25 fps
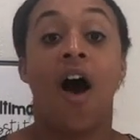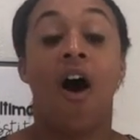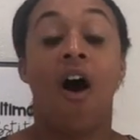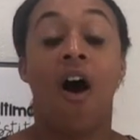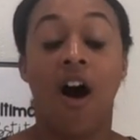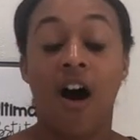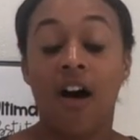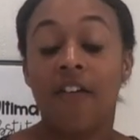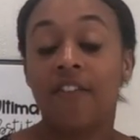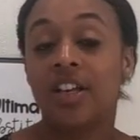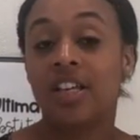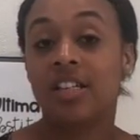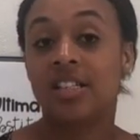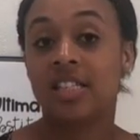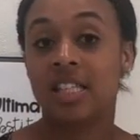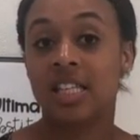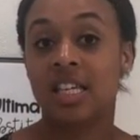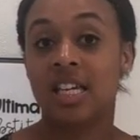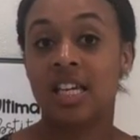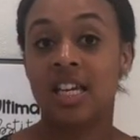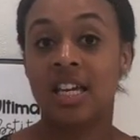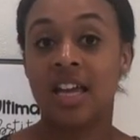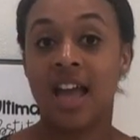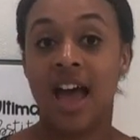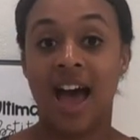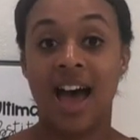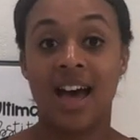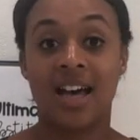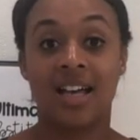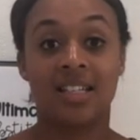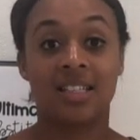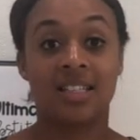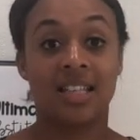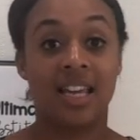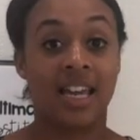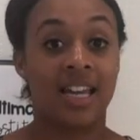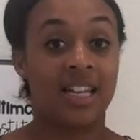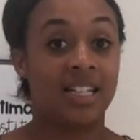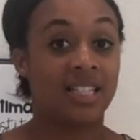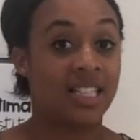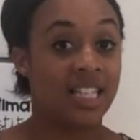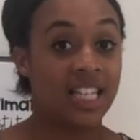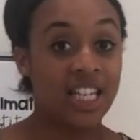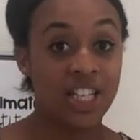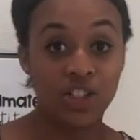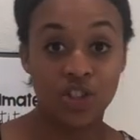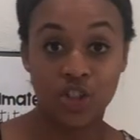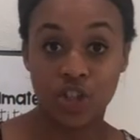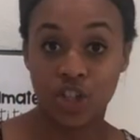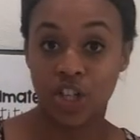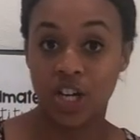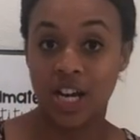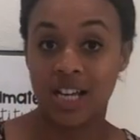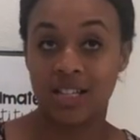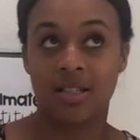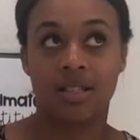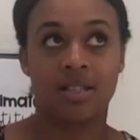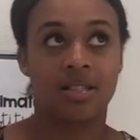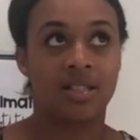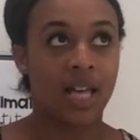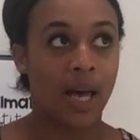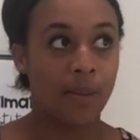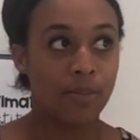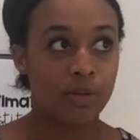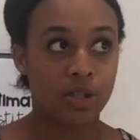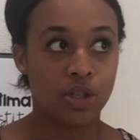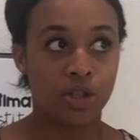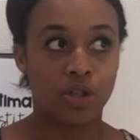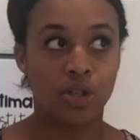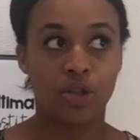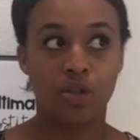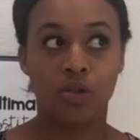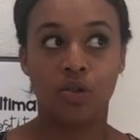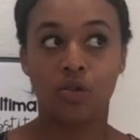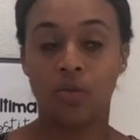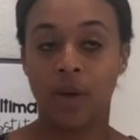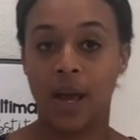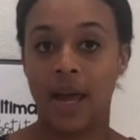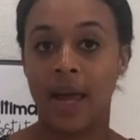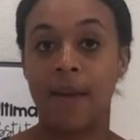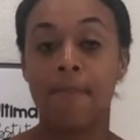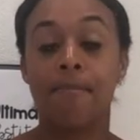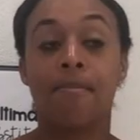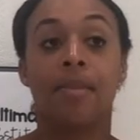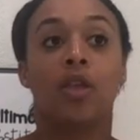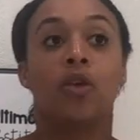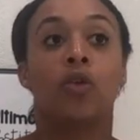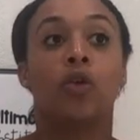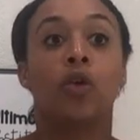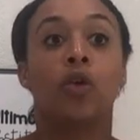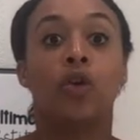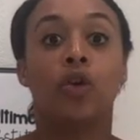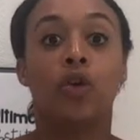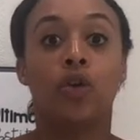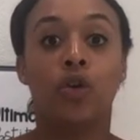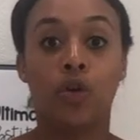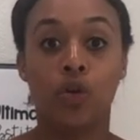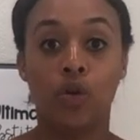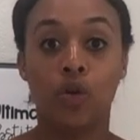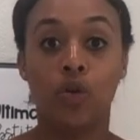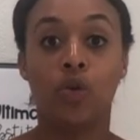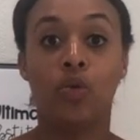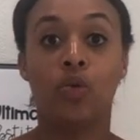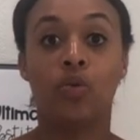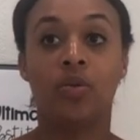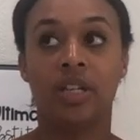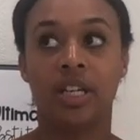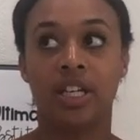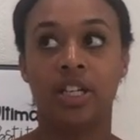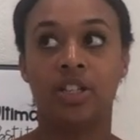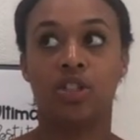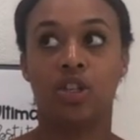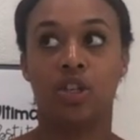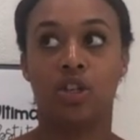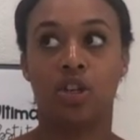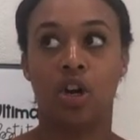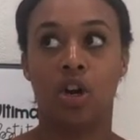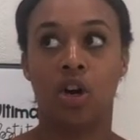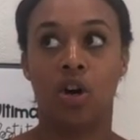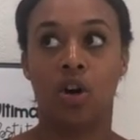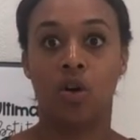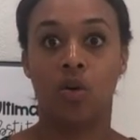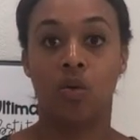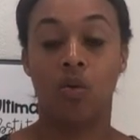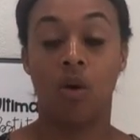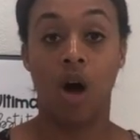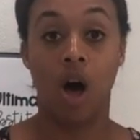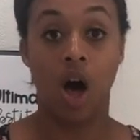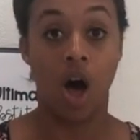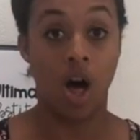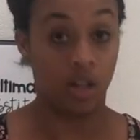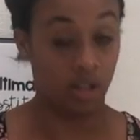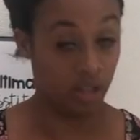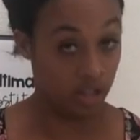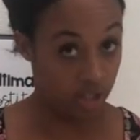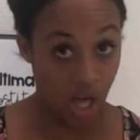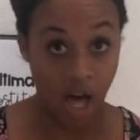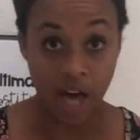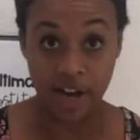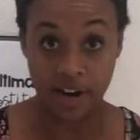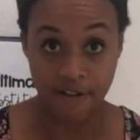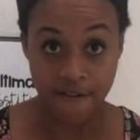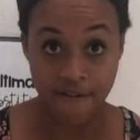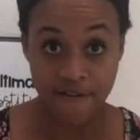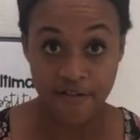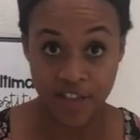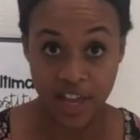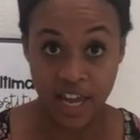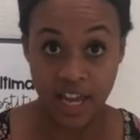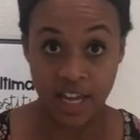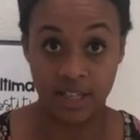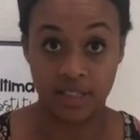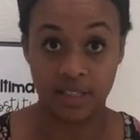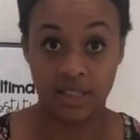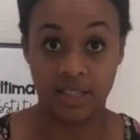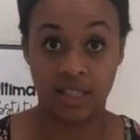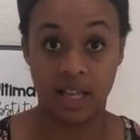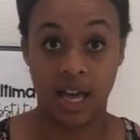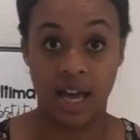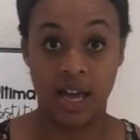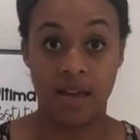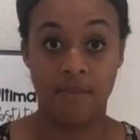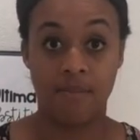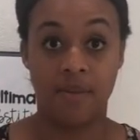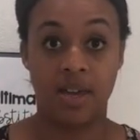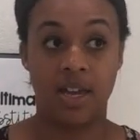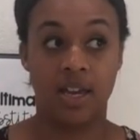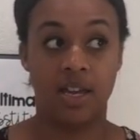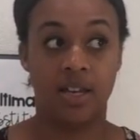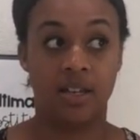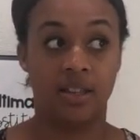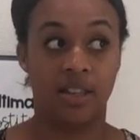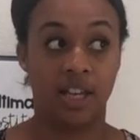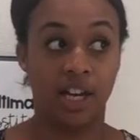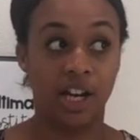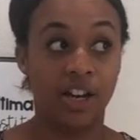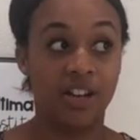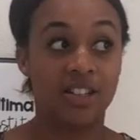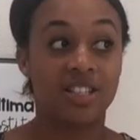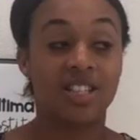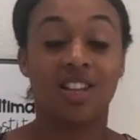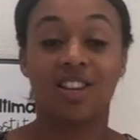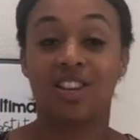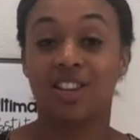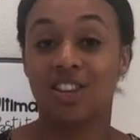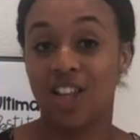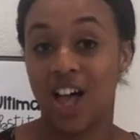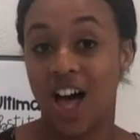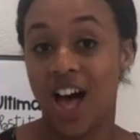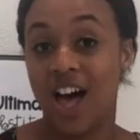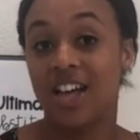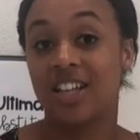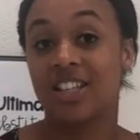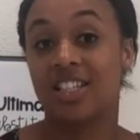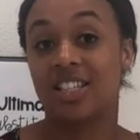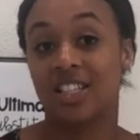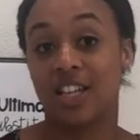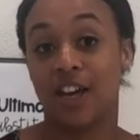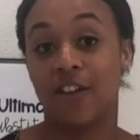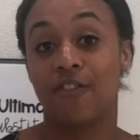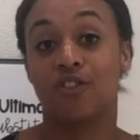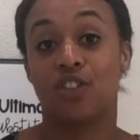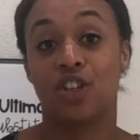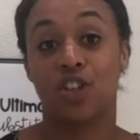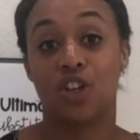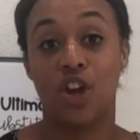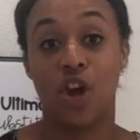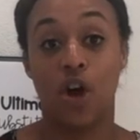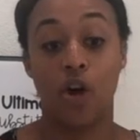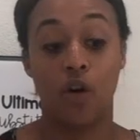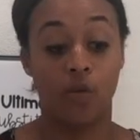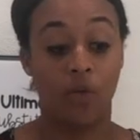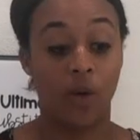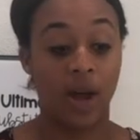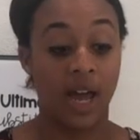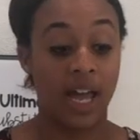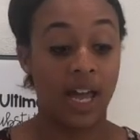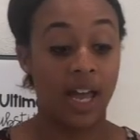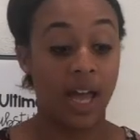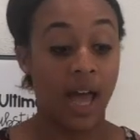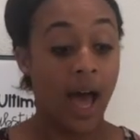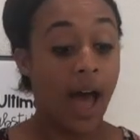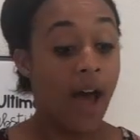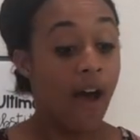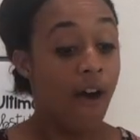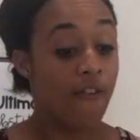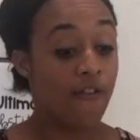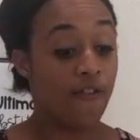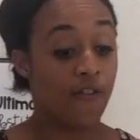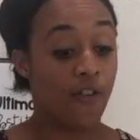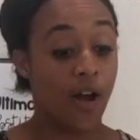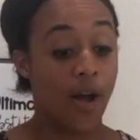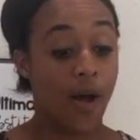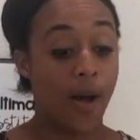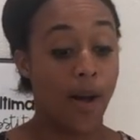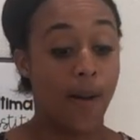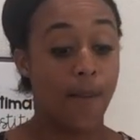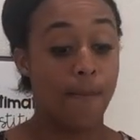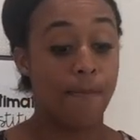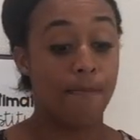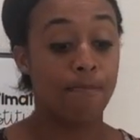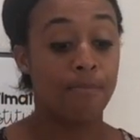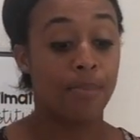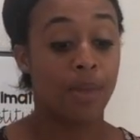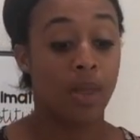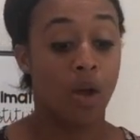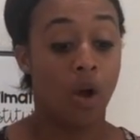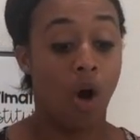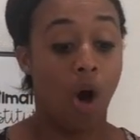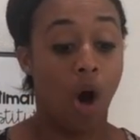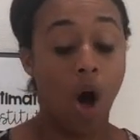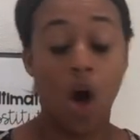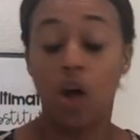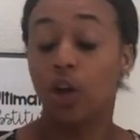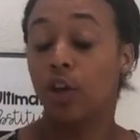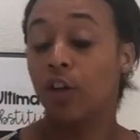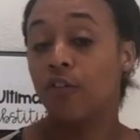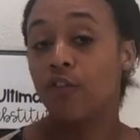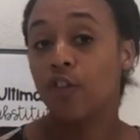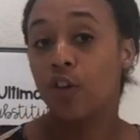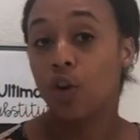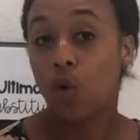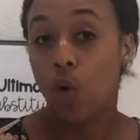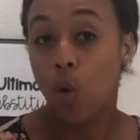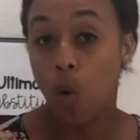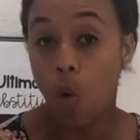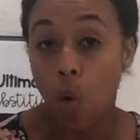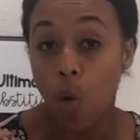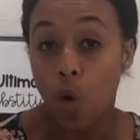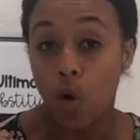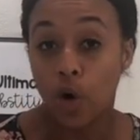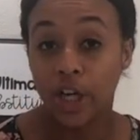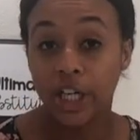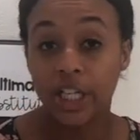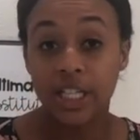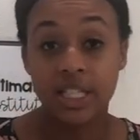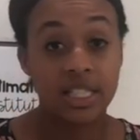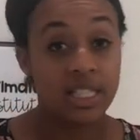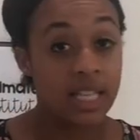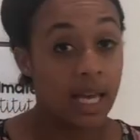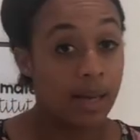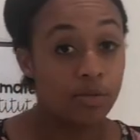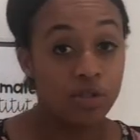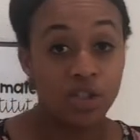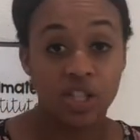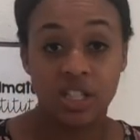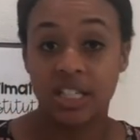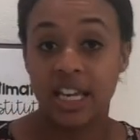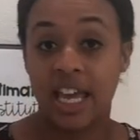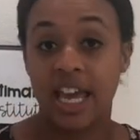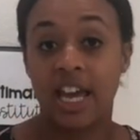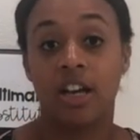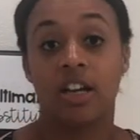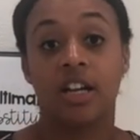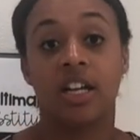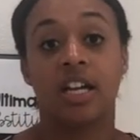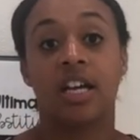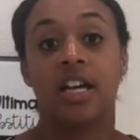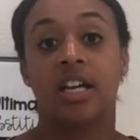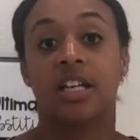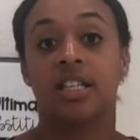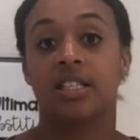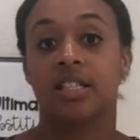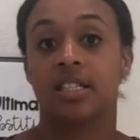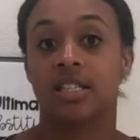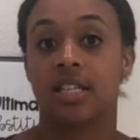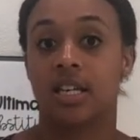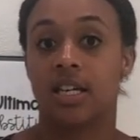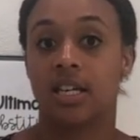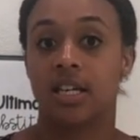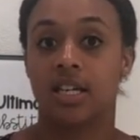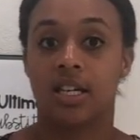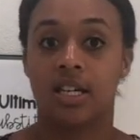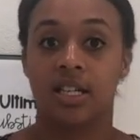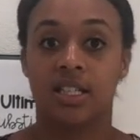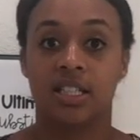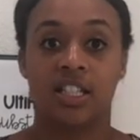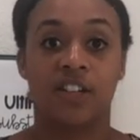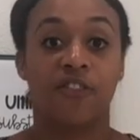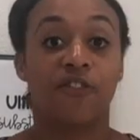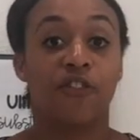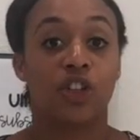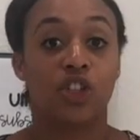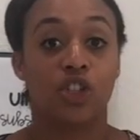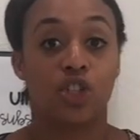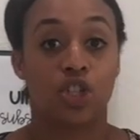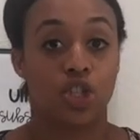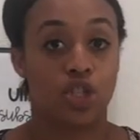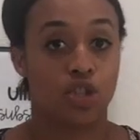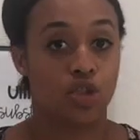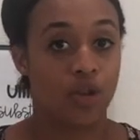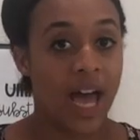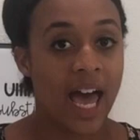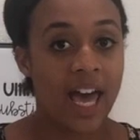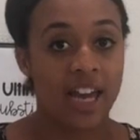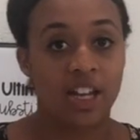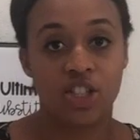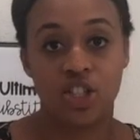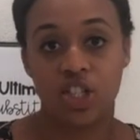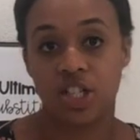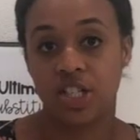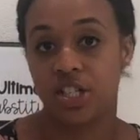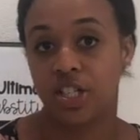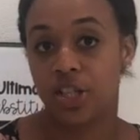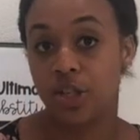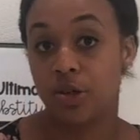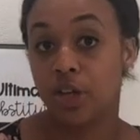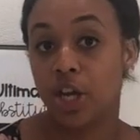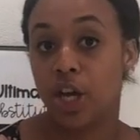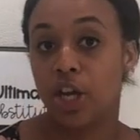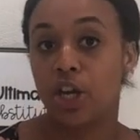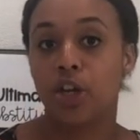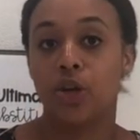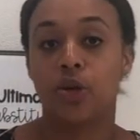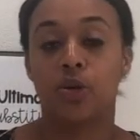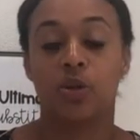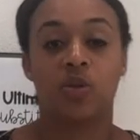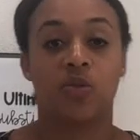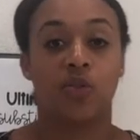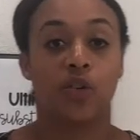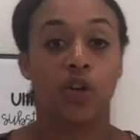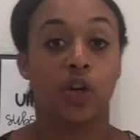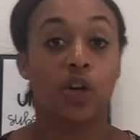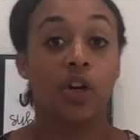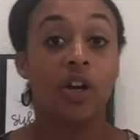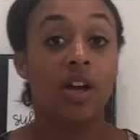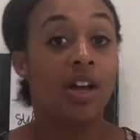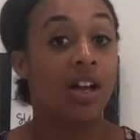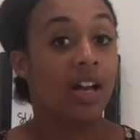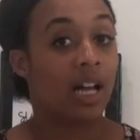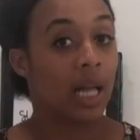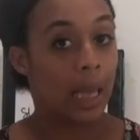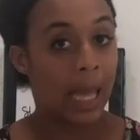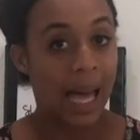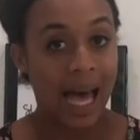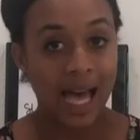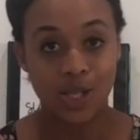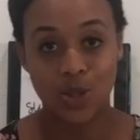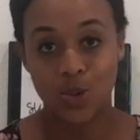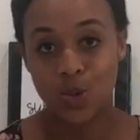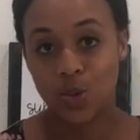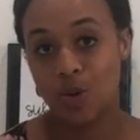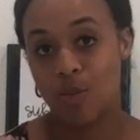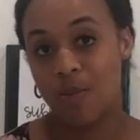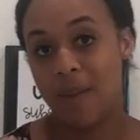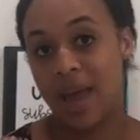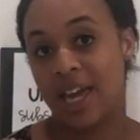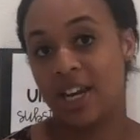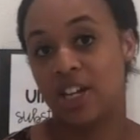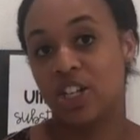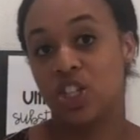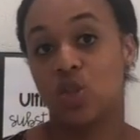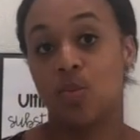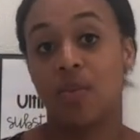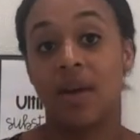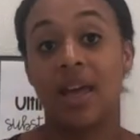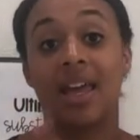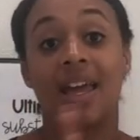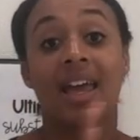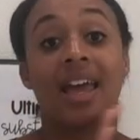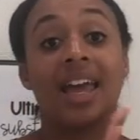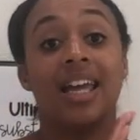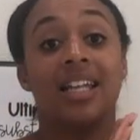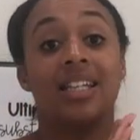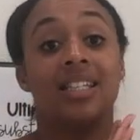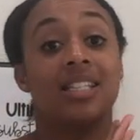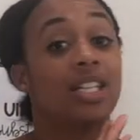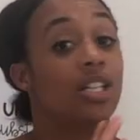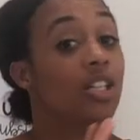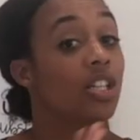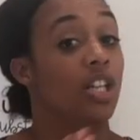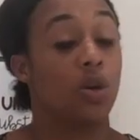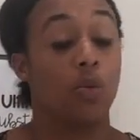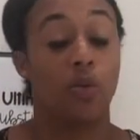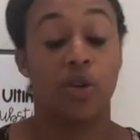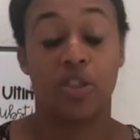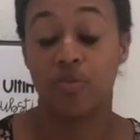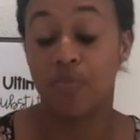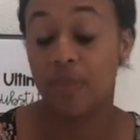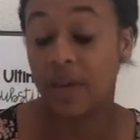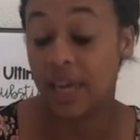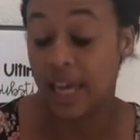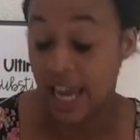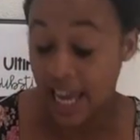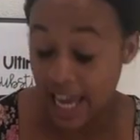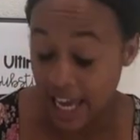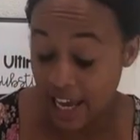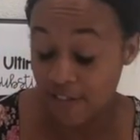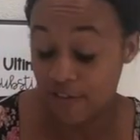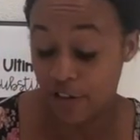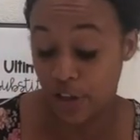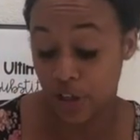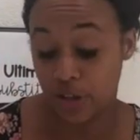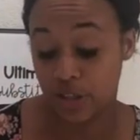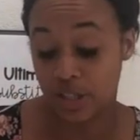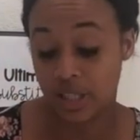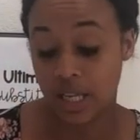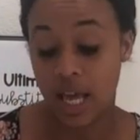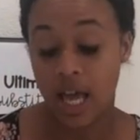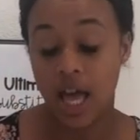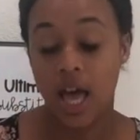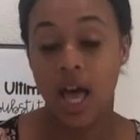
Obviously as a teacher, as a substitute, right? You need to know a lot of things. I mean, there's a lot of stuff to know, right? From all of the core subject areas to different strategies you can use for classroom management and dealing with behaviors.